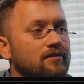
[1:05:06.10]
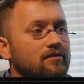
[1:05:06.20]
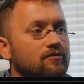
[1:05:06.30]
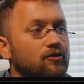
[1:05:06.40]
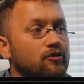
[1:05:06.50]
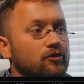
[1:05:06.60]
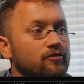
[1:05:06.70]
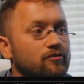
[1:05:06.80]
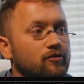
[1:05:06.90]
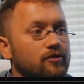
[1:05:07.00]
further
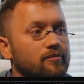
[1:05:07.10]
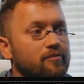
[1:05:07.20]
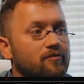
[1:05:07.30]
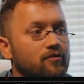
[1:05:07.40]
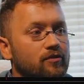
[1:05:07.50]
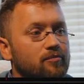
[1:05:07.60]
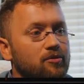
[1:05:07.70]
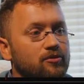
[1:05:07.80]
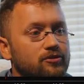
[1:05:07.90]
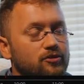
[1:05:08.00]
for the bulls,